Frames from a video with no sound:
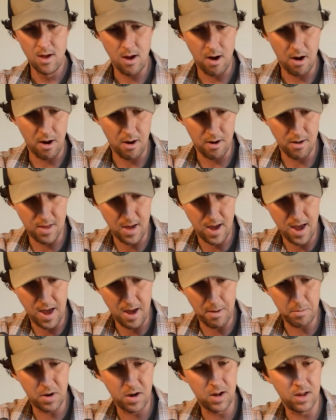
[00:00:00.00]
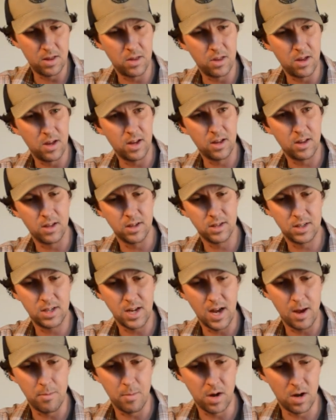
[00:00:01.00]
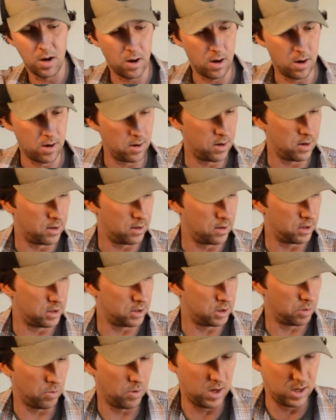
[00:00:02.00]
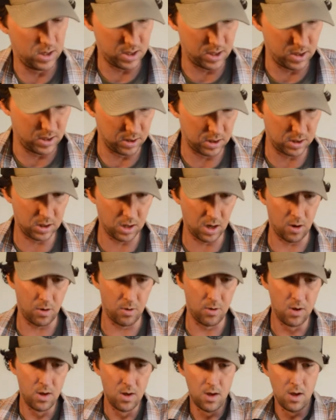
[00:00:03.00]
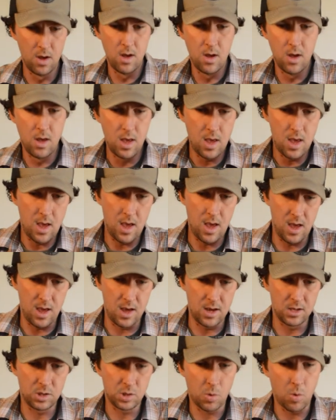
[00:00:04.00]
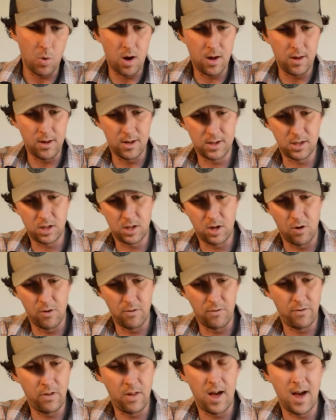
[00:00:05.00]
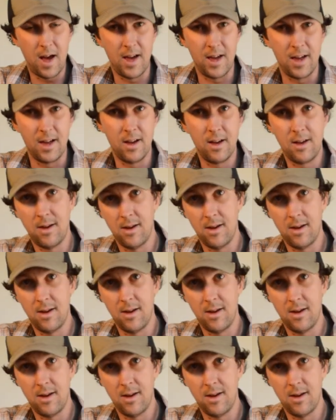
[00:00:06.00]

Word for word: are the happening thing this time of year in this region, so a Skwala stonefly